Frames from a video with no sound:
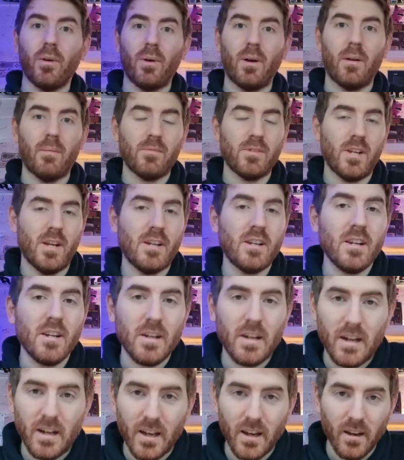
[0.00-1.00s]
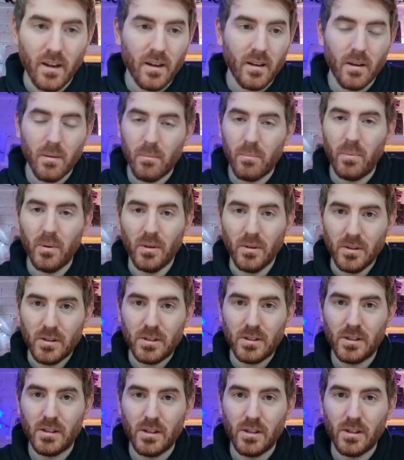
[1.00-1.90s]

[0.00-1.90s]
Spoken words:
I'm sending you a link, but